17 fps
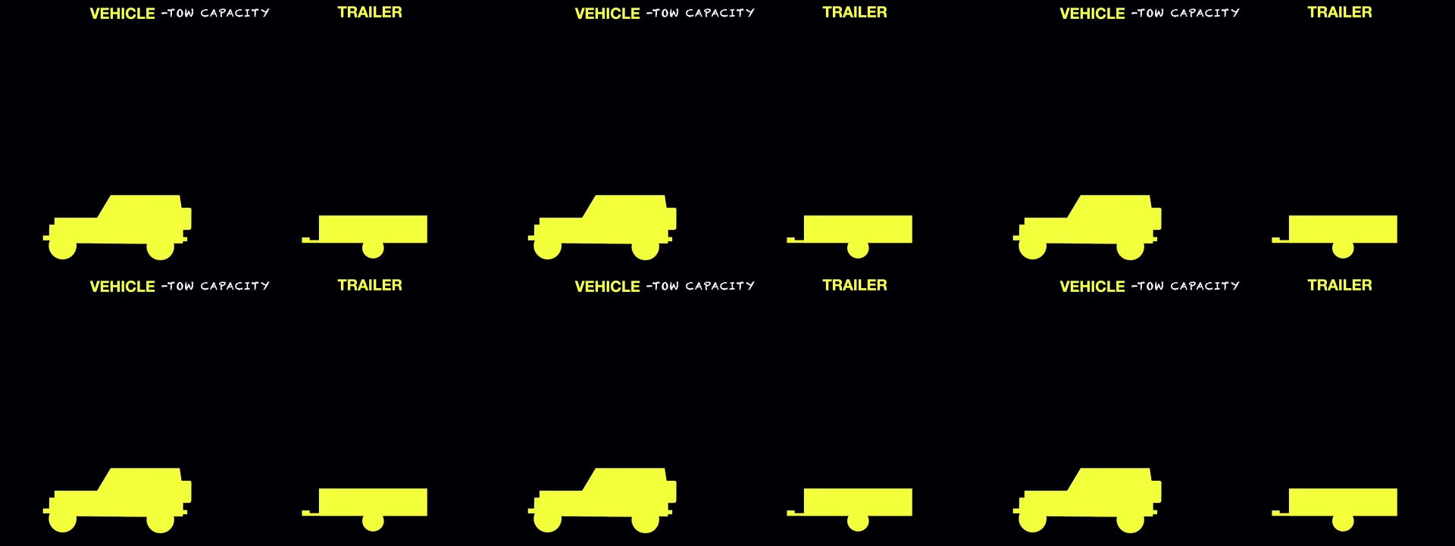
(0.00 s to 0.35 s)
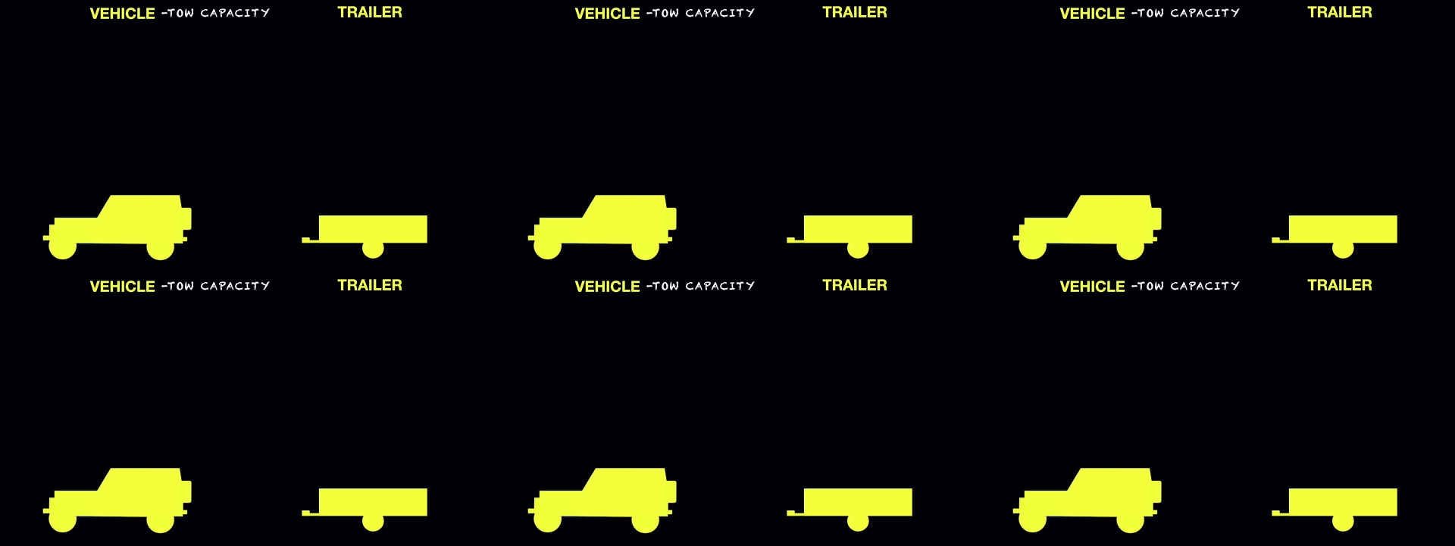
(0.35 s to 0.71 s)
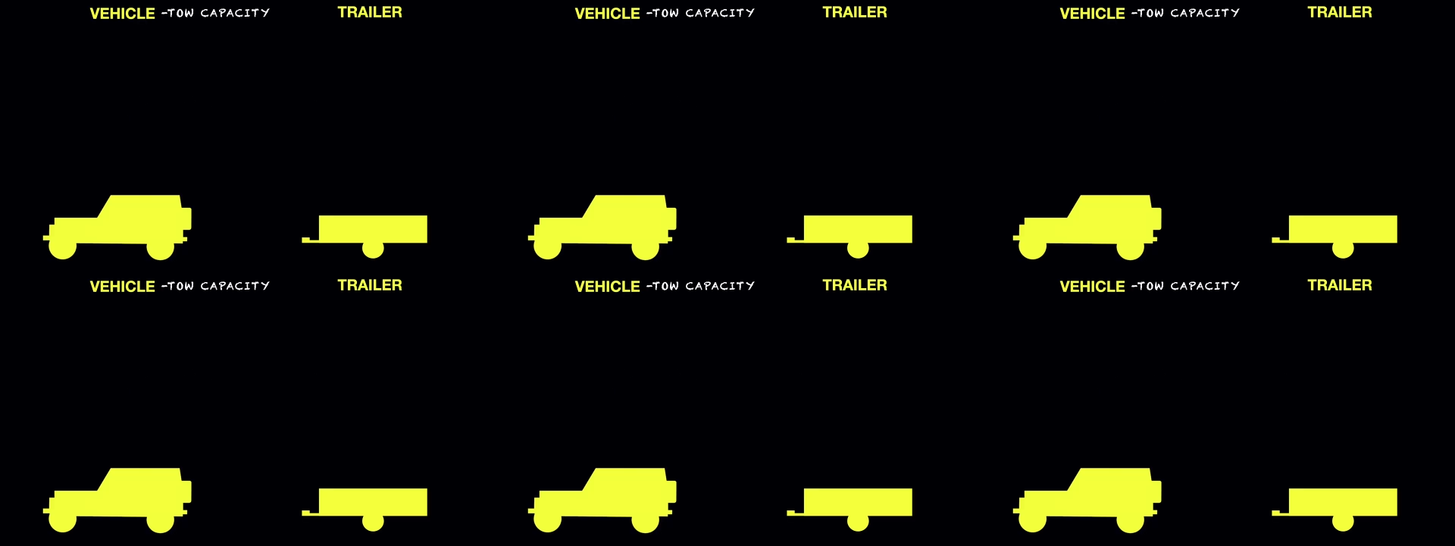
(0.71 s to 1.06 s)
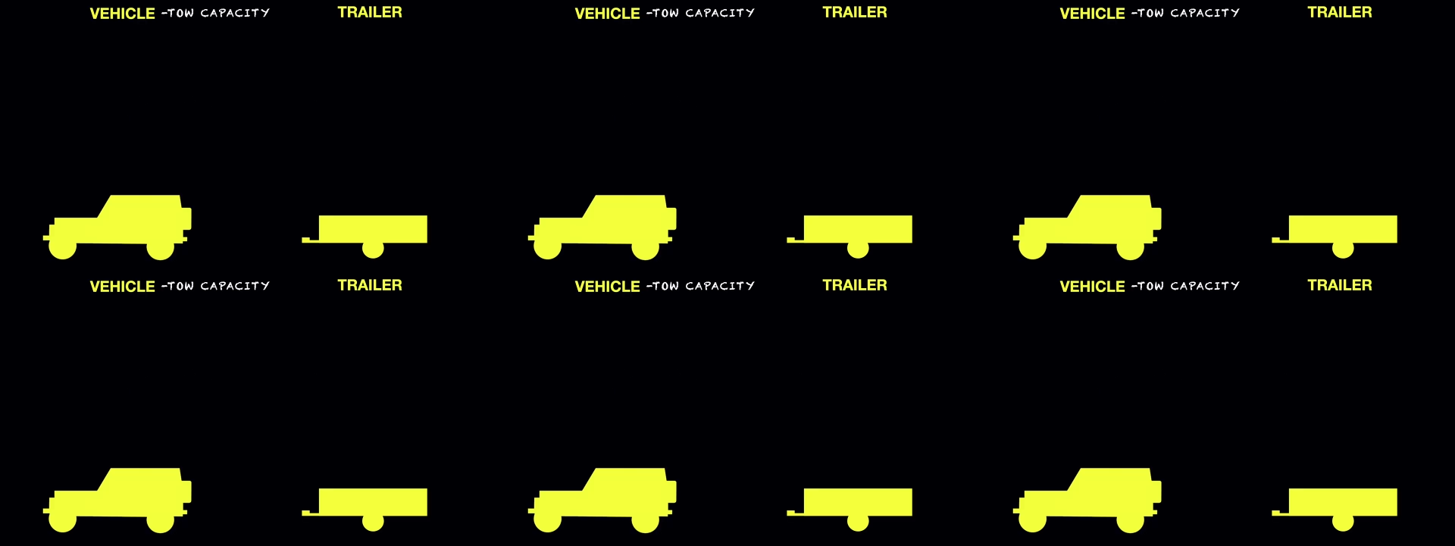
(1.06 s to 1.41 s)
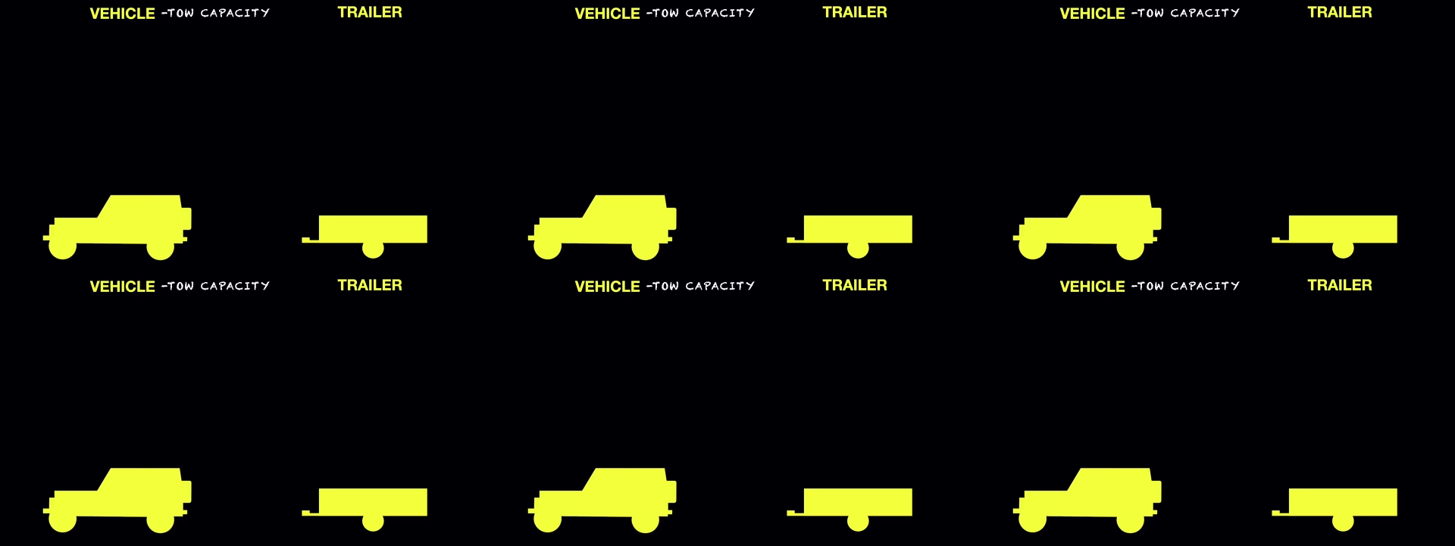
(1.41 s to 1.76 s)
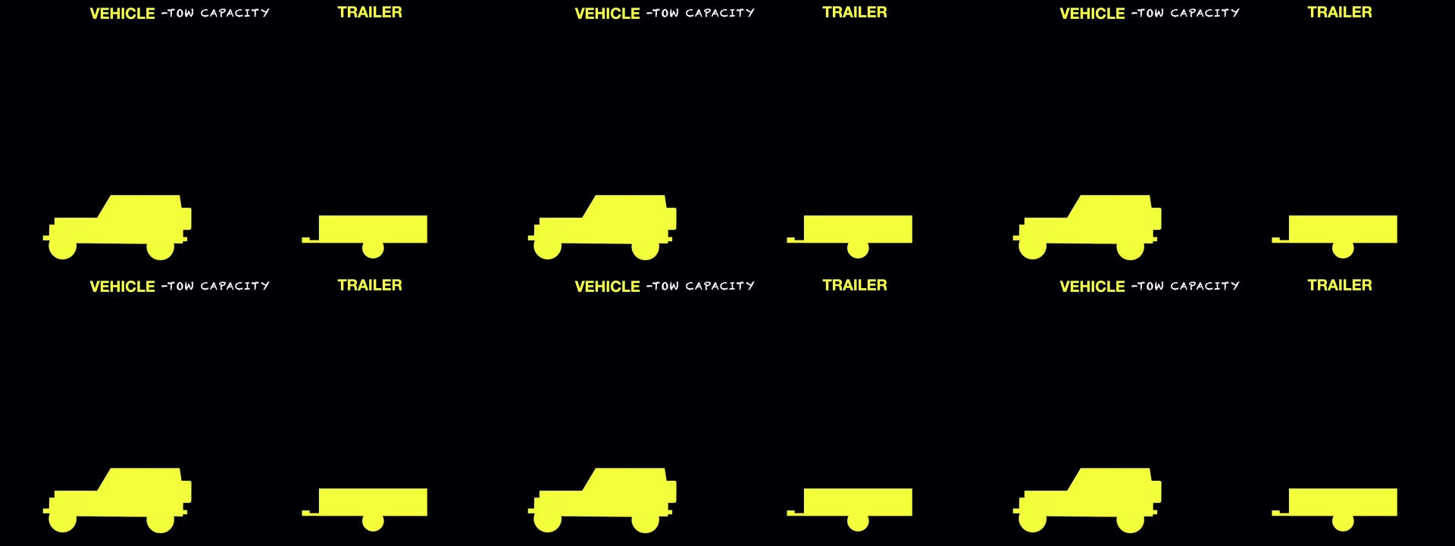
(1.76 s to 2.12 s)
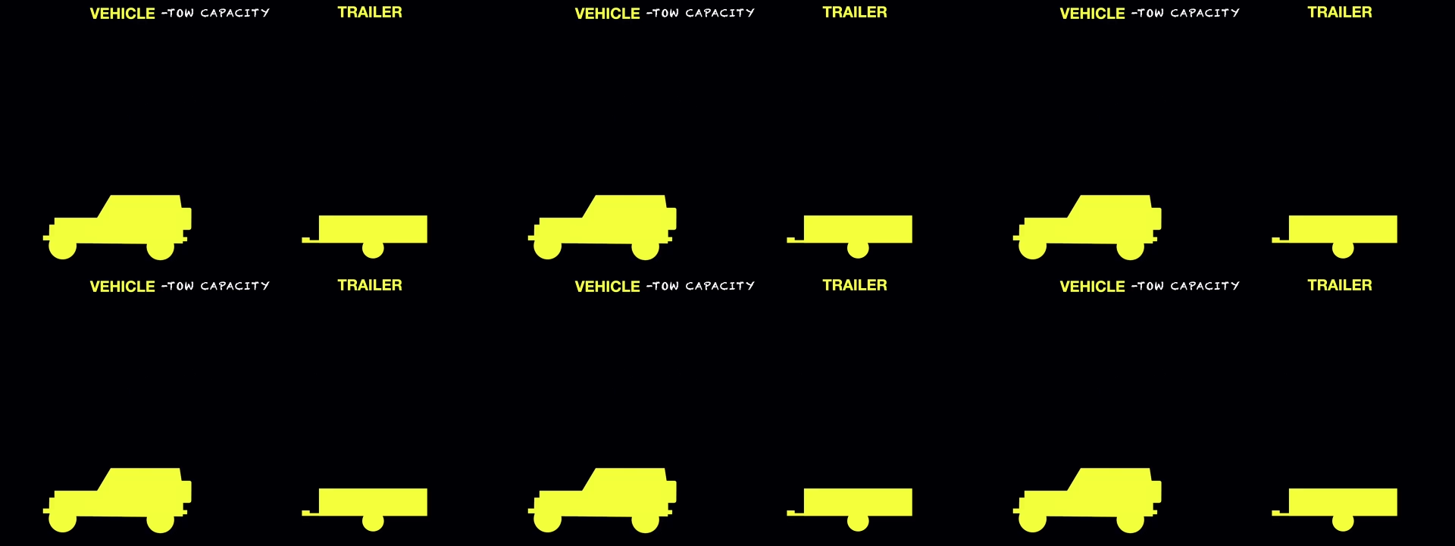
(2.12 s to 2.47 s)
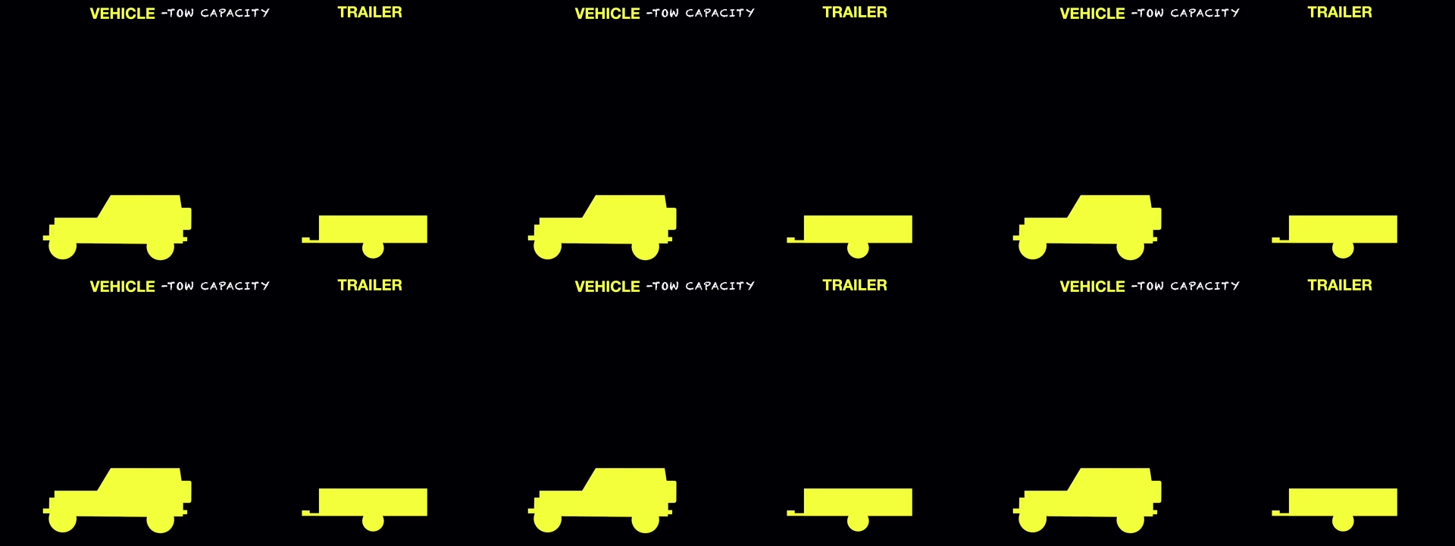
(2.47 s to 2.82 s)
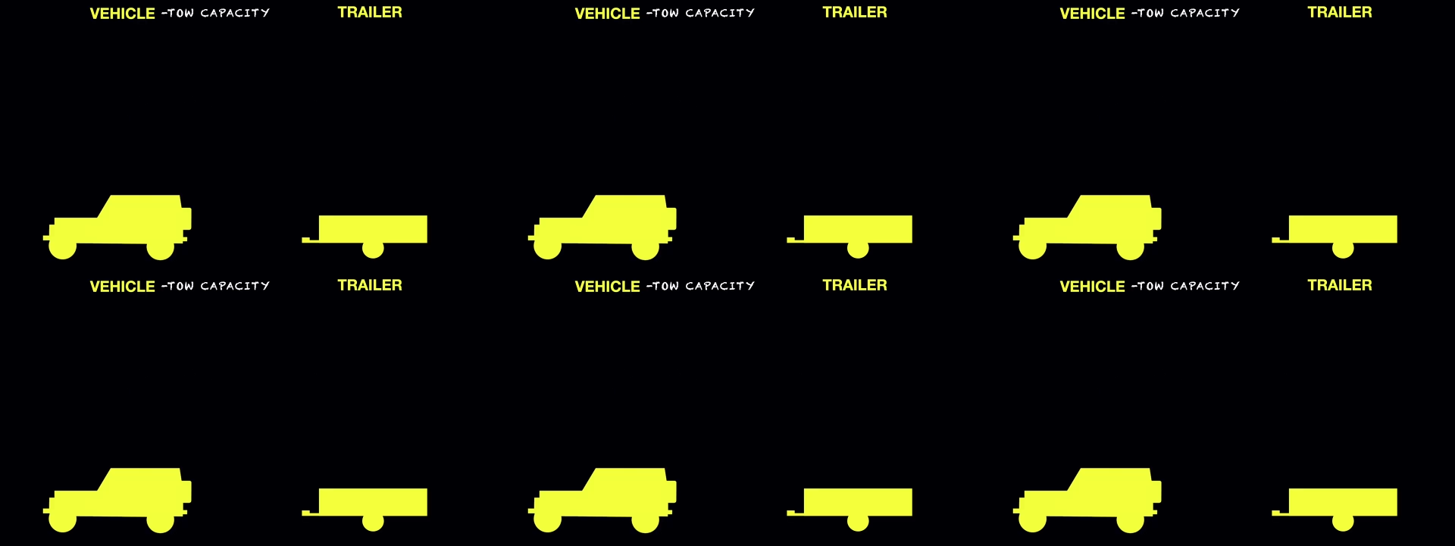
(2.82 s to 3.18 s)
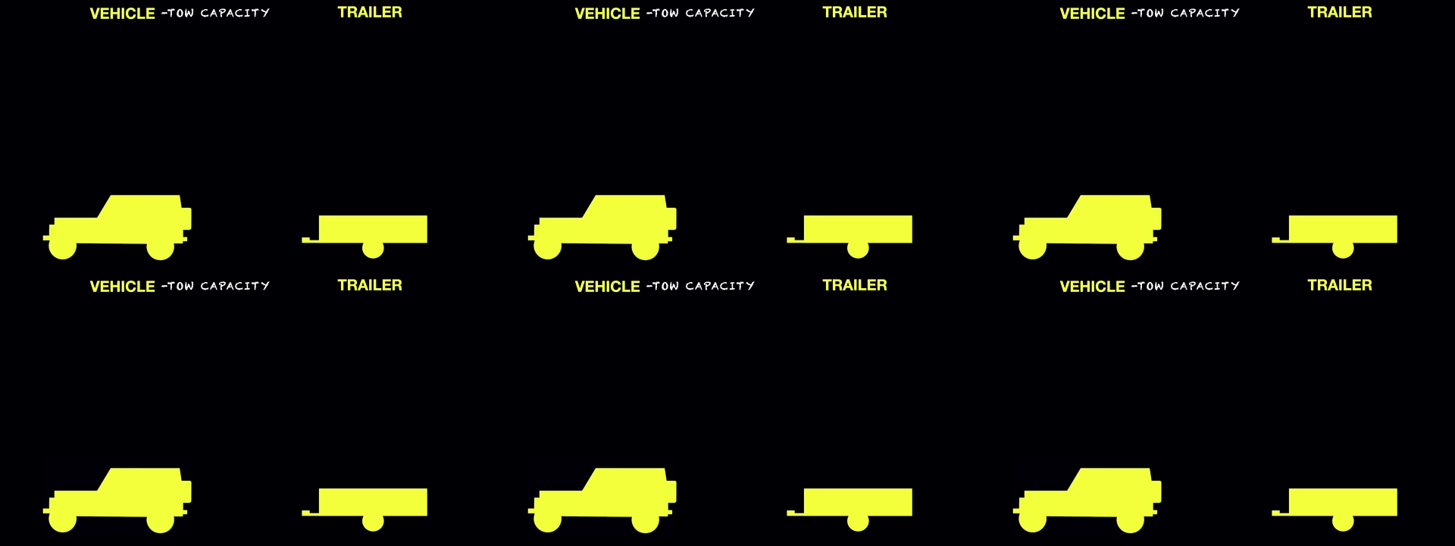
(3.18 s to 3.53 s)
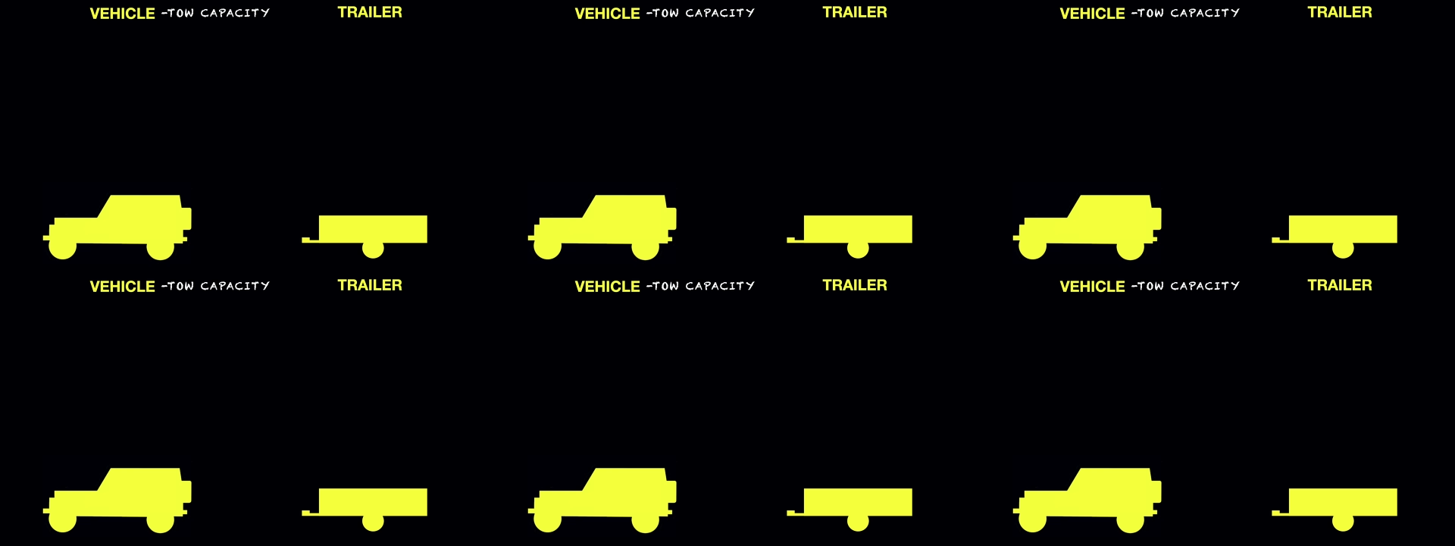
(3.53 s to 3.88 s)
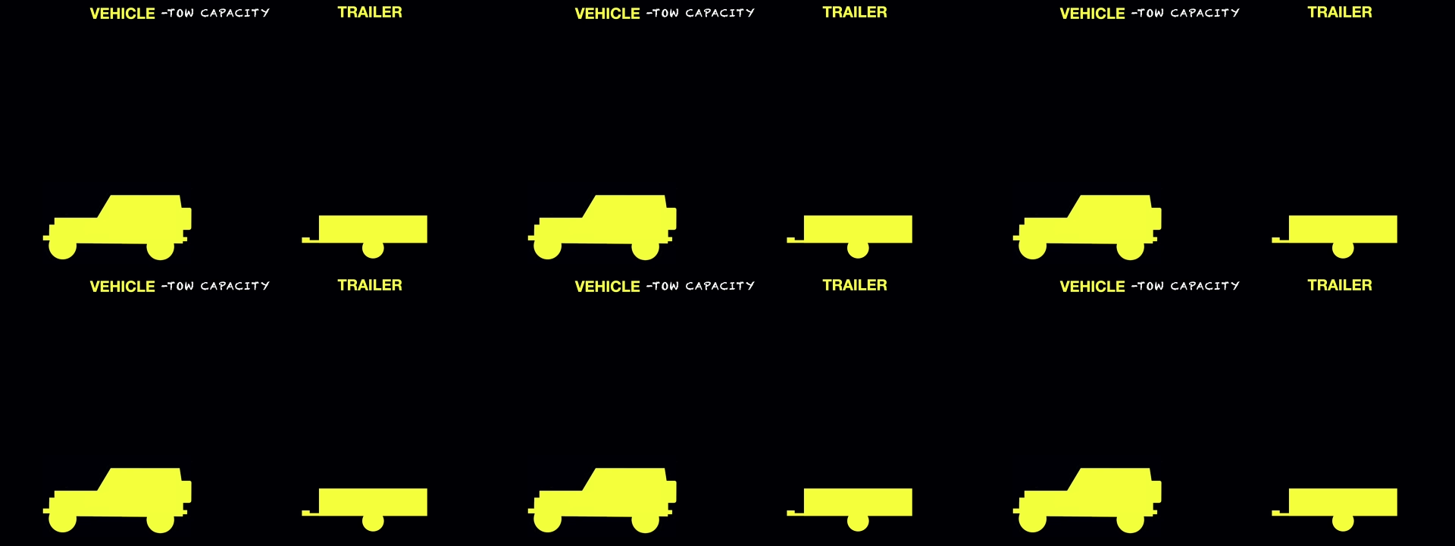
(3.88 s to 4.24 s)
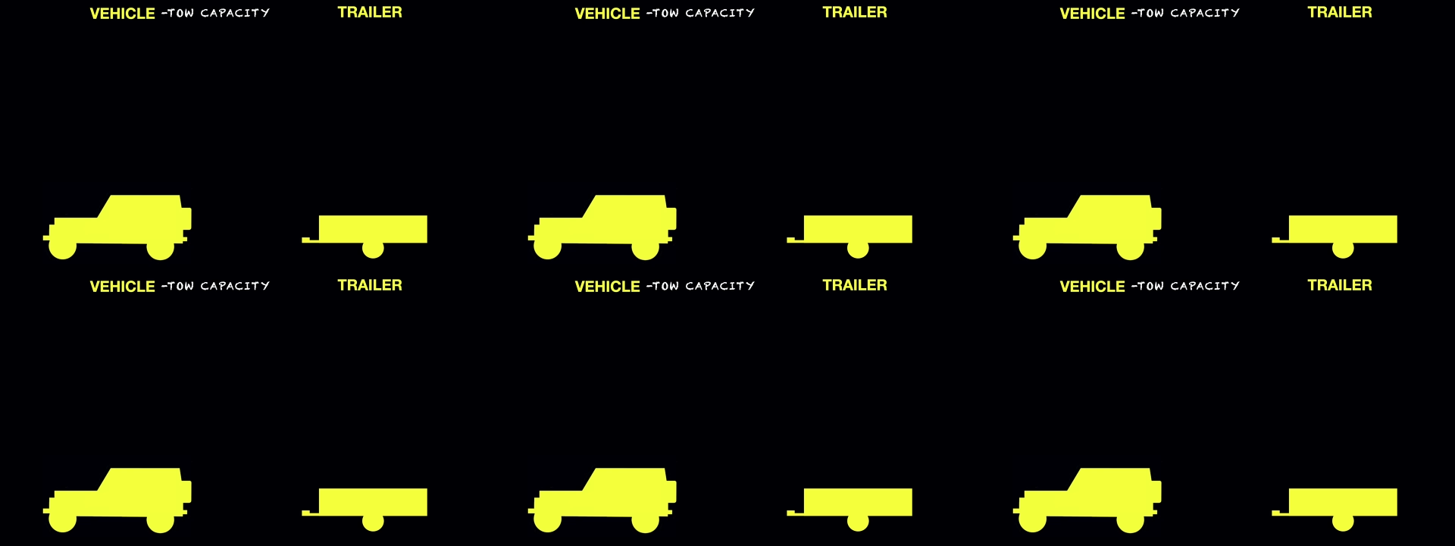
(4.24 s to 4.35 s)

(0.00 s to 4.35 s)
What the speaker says: No face is visible, so there are no lips to read.